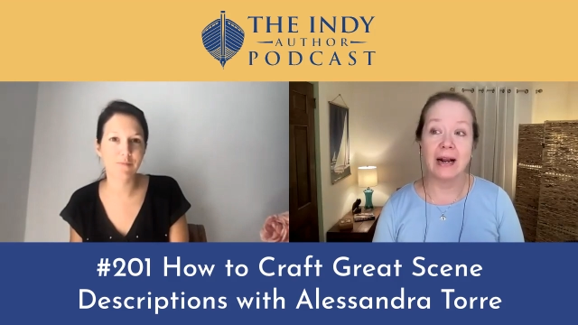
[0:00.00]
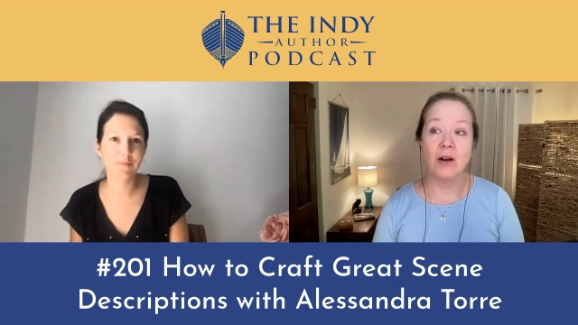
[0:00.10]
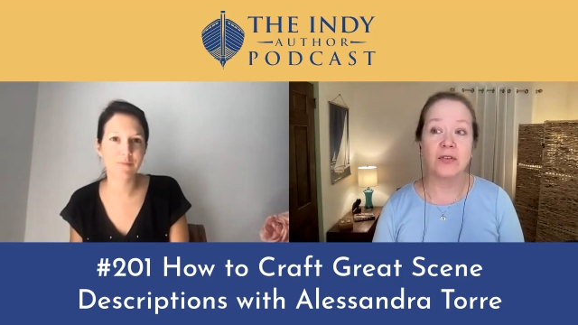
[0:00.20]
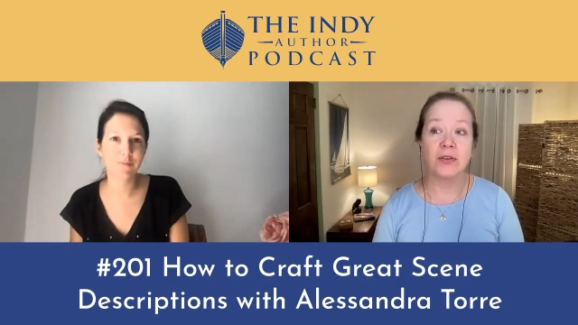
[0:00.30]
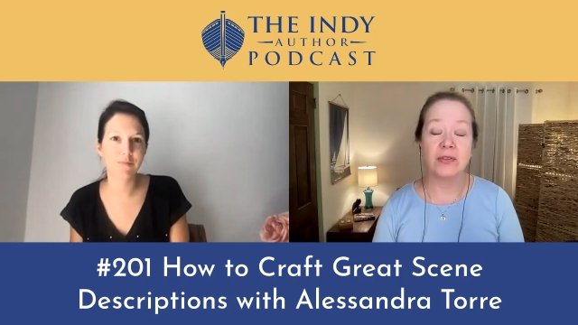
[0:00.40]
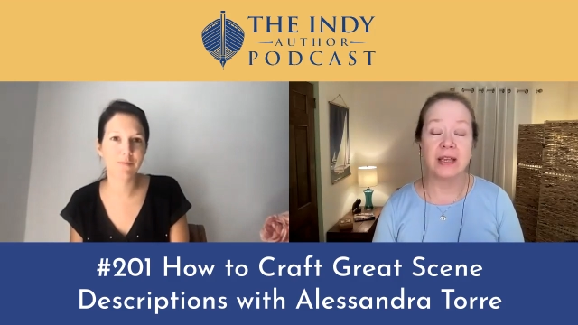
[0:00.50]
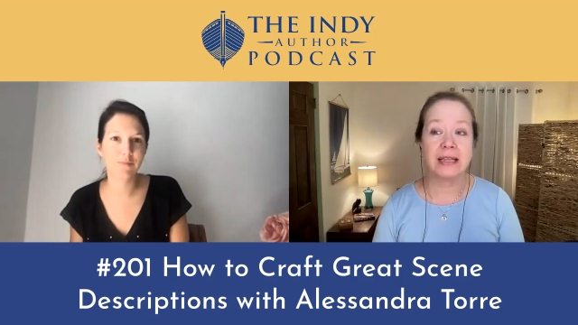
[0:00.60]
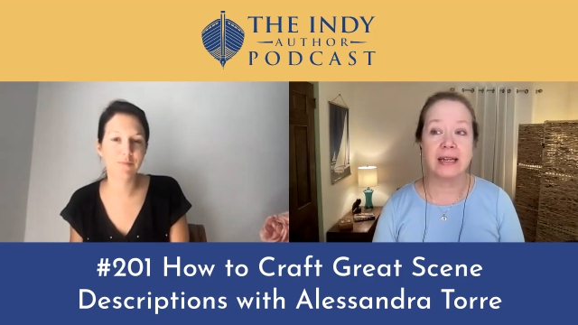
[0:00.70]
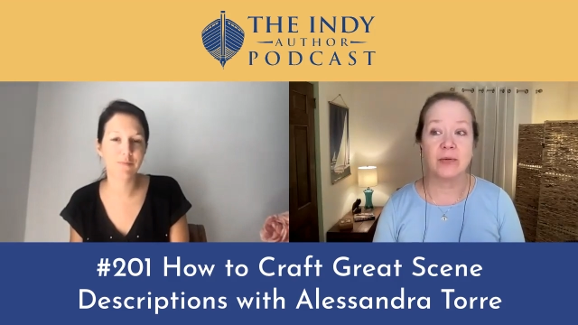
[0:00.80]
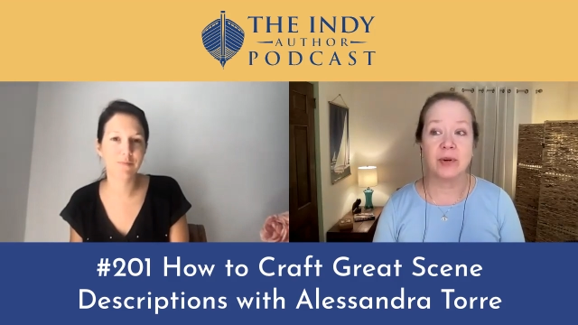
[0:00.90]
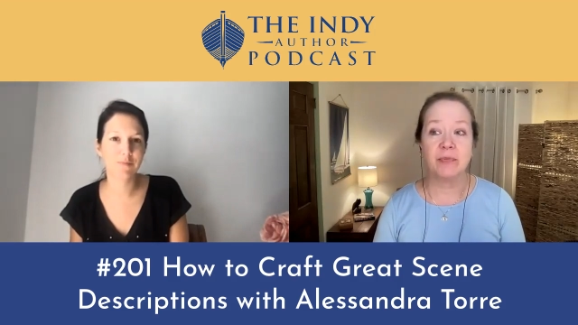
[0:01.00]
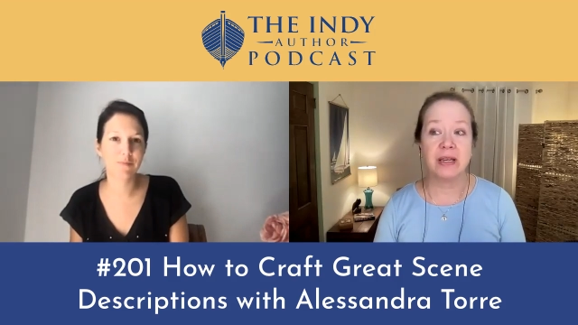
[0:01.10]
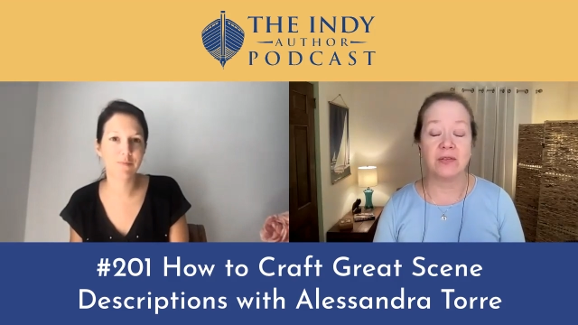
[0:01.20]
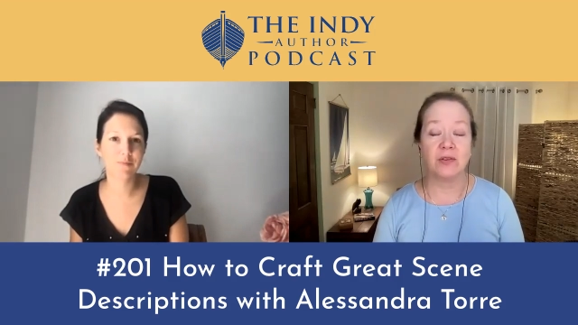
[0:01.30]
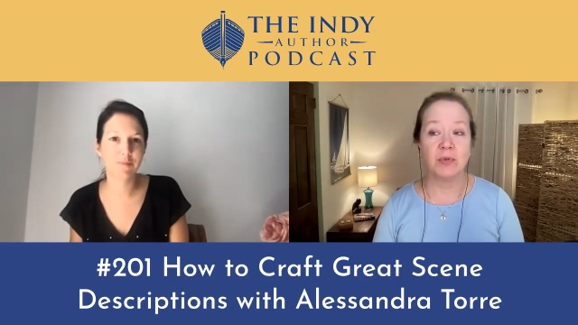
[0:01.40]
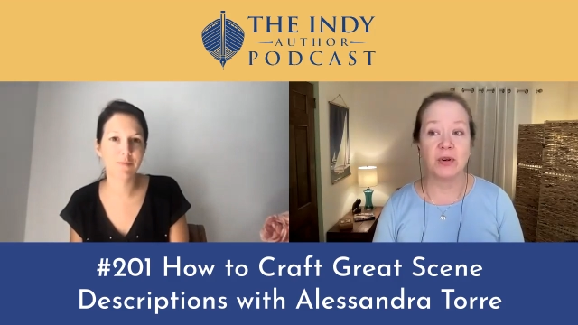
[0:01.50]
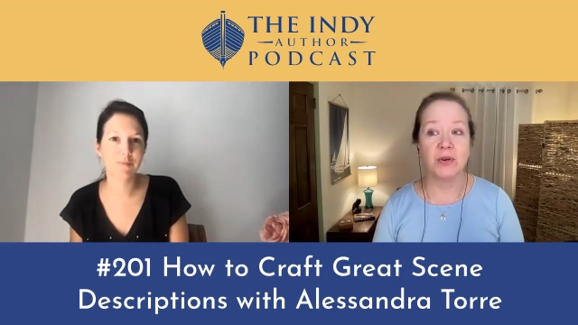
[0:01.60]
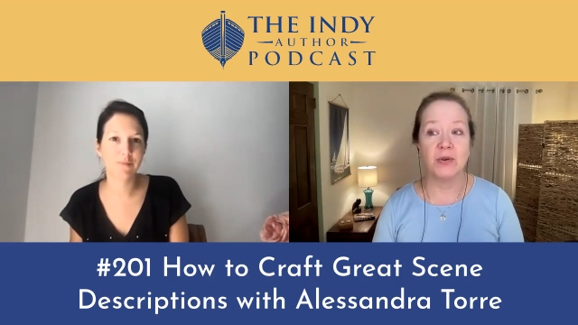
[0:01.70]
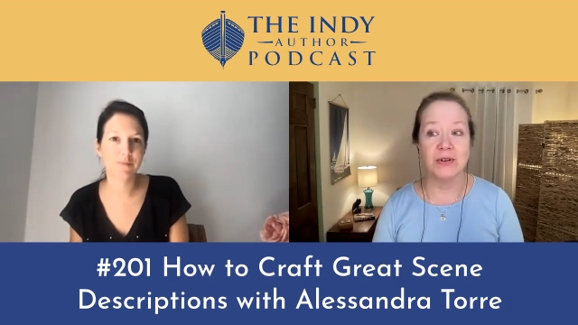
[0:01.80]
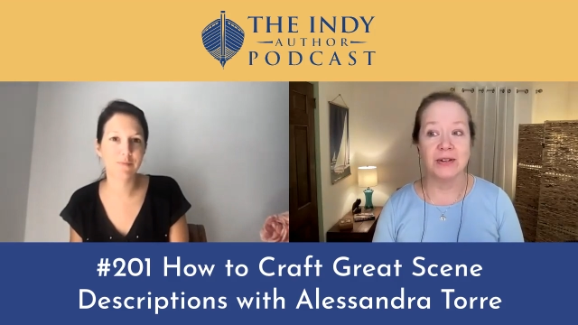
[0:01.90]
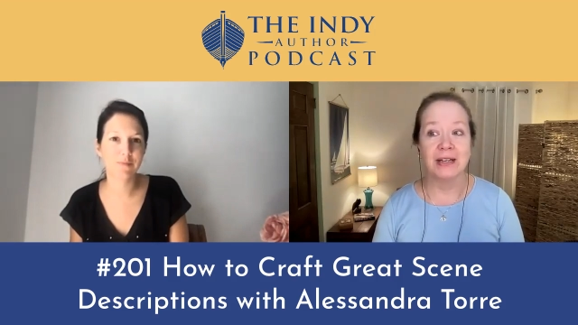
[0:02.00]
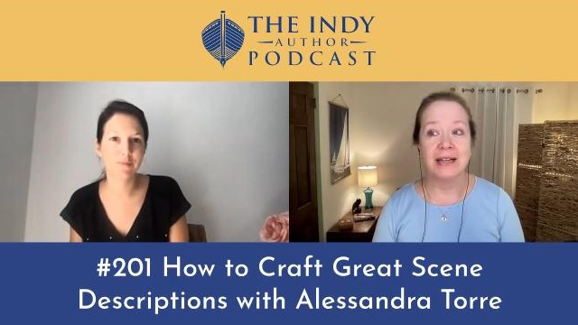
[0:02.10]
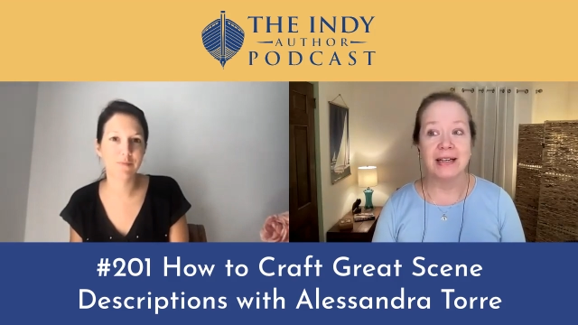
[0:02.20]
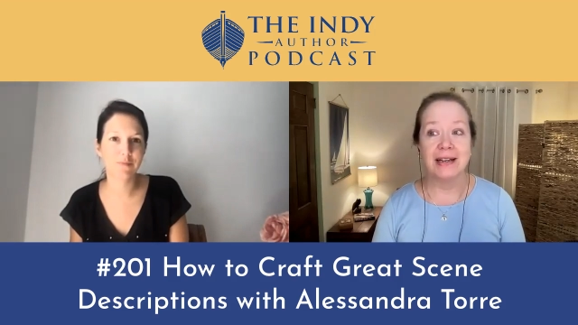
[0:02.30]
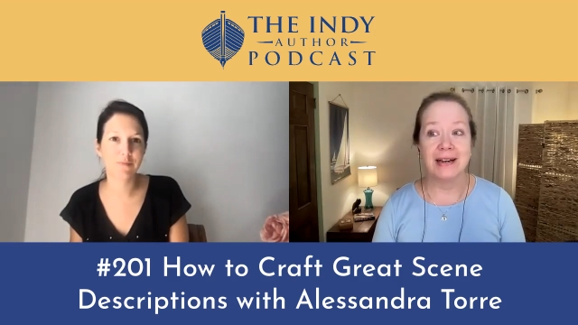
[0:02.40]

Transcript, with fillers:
Speaker 1: And I also think that it would be a super cool